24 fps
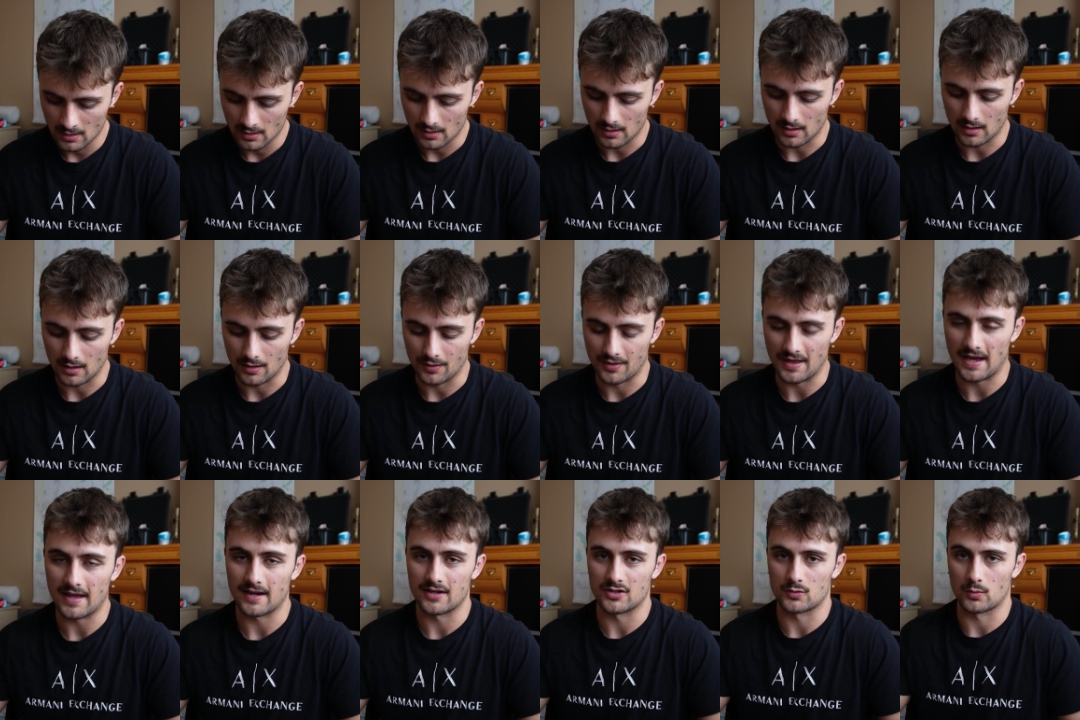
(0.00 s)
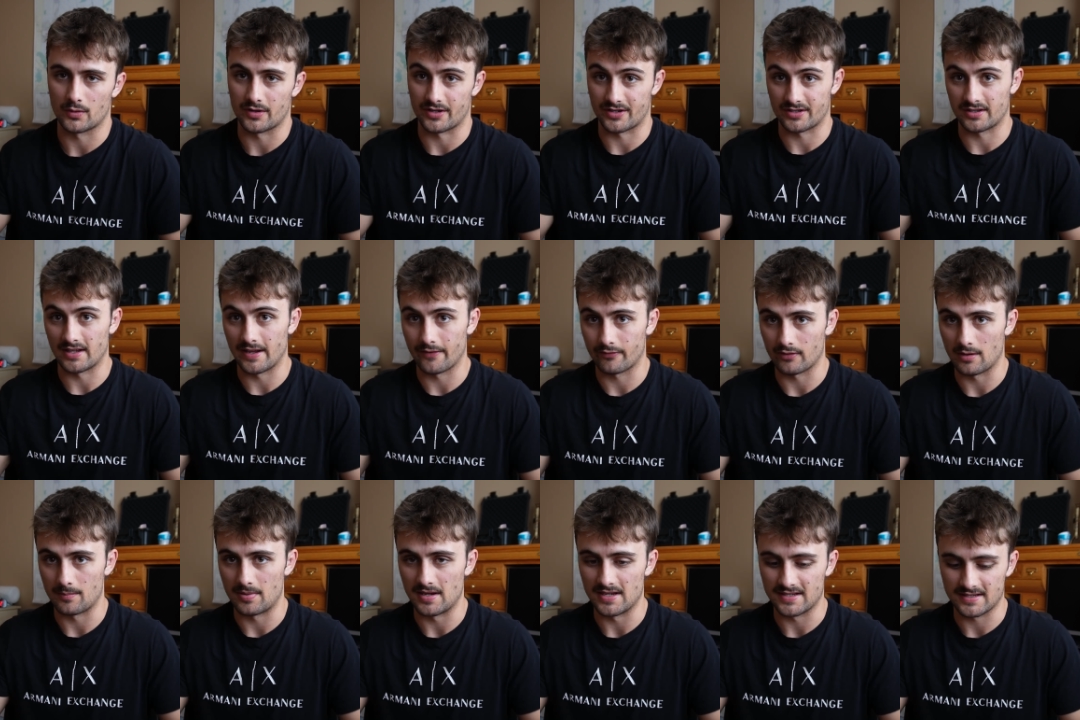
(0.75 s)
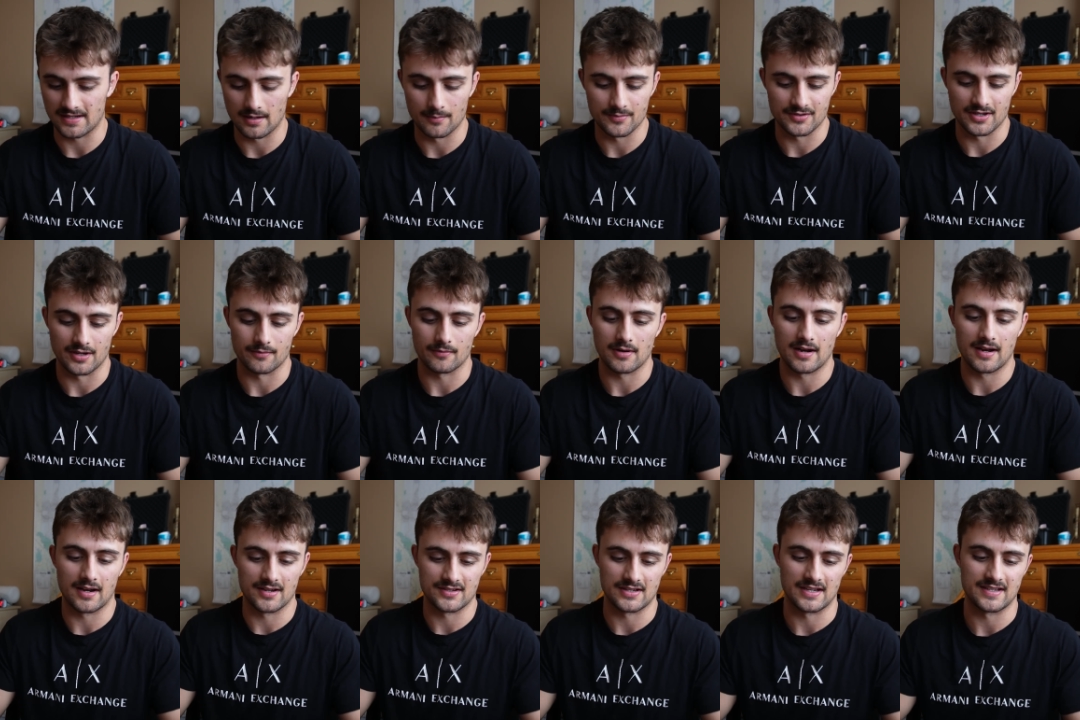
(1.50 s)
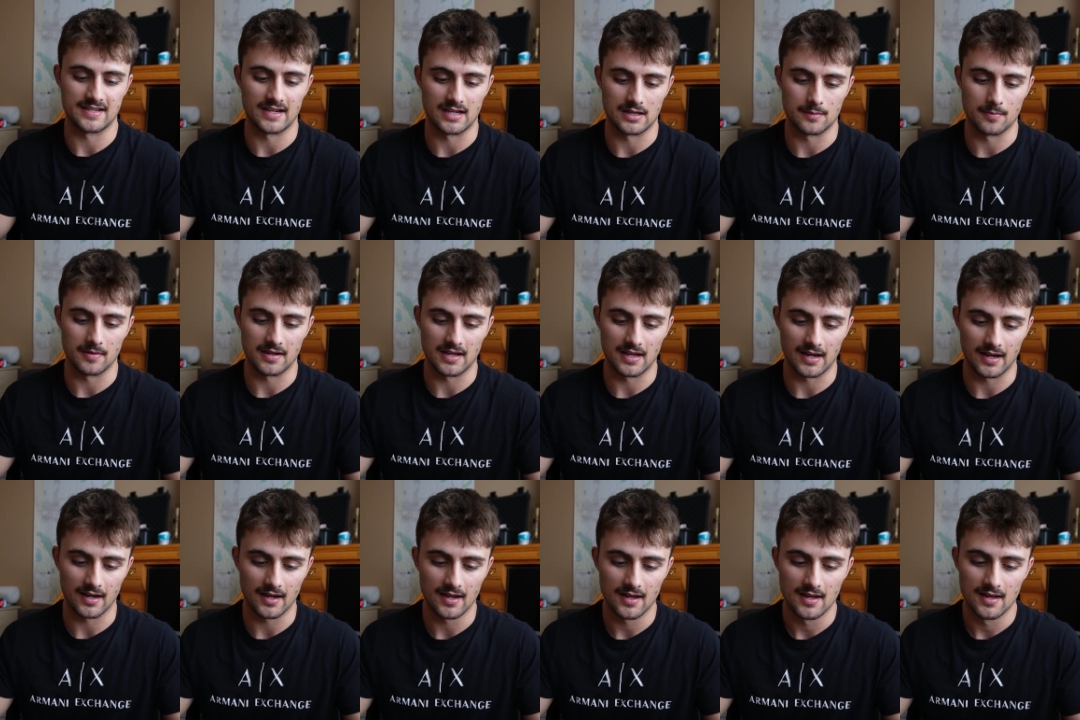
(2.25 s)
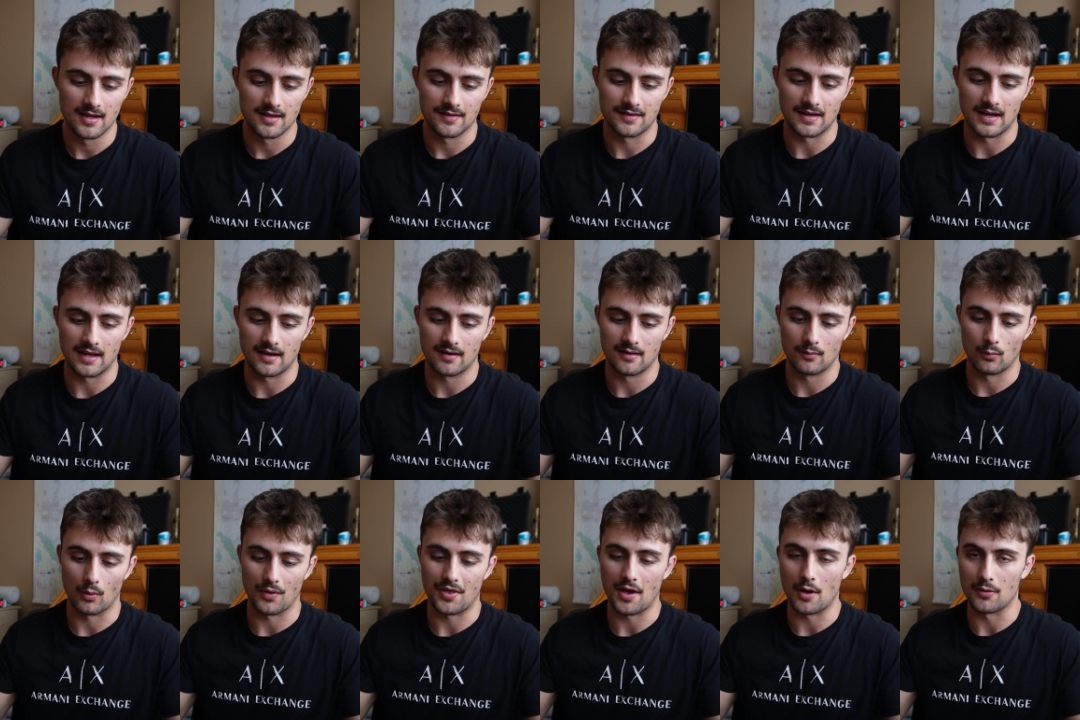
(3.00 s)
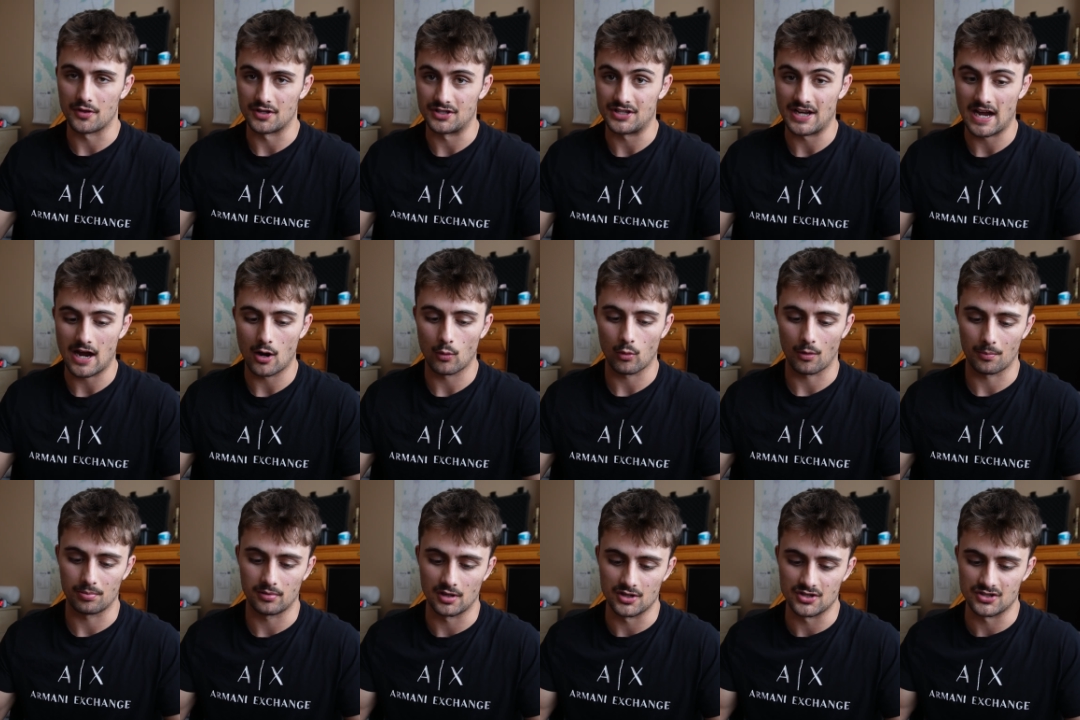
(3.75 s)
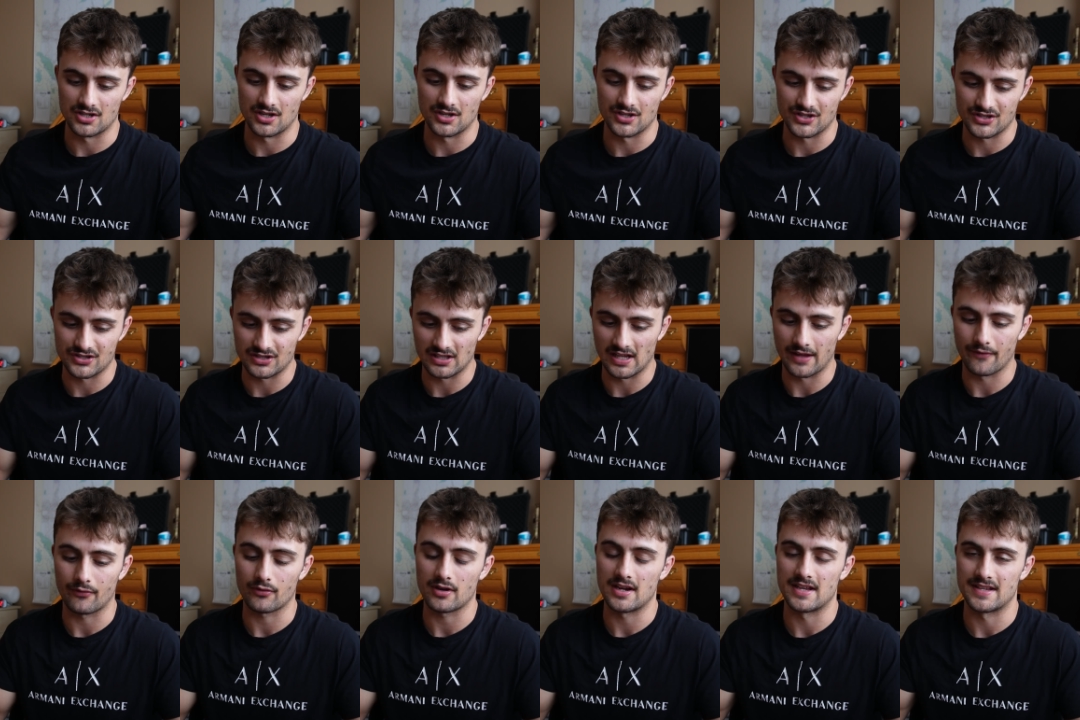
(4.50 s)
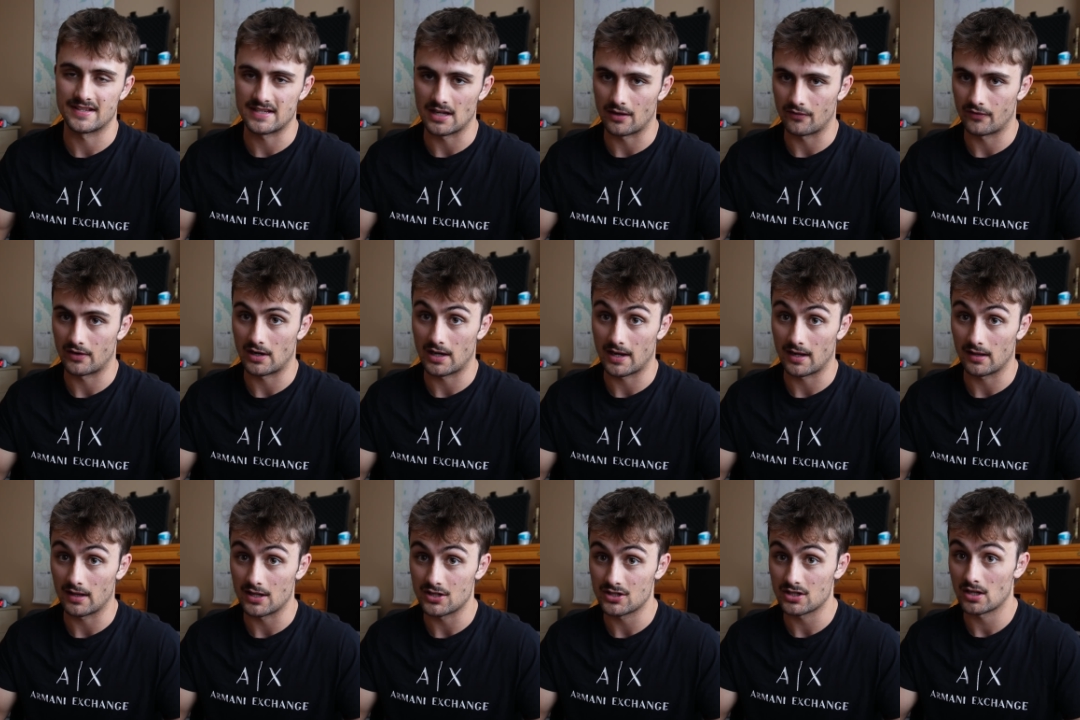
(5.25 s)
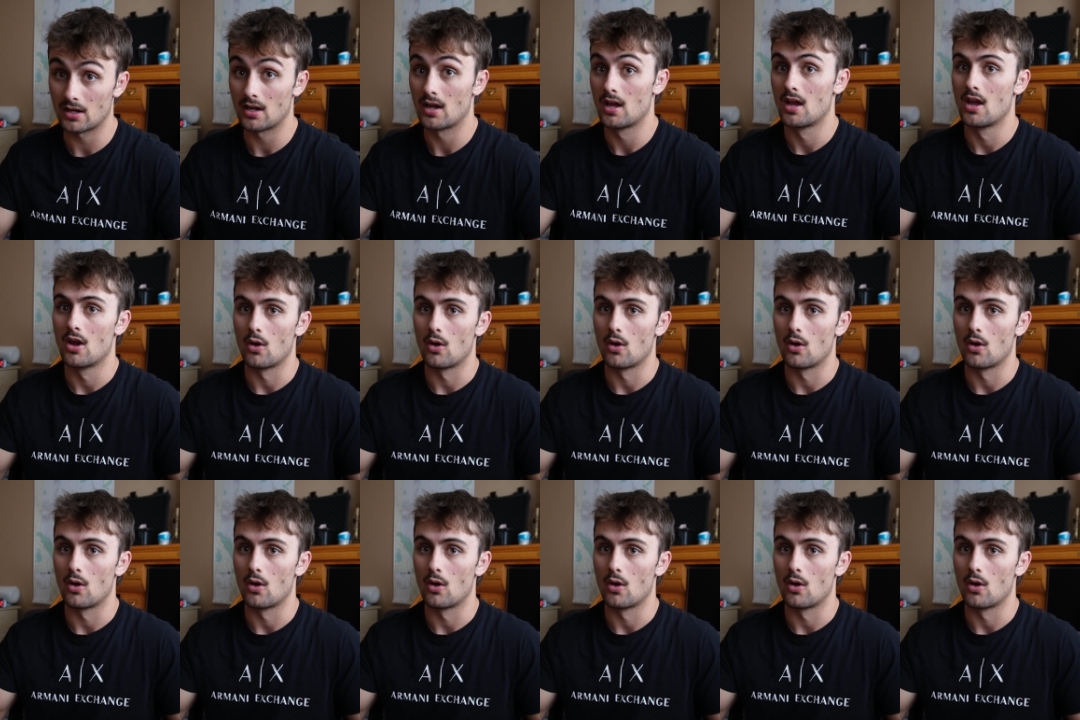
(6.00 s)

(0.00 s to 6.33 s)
that is where the slavery piece comes in, right? Because I said at the beginning that without the Tao, we're plunged into slavery and self-annihilation.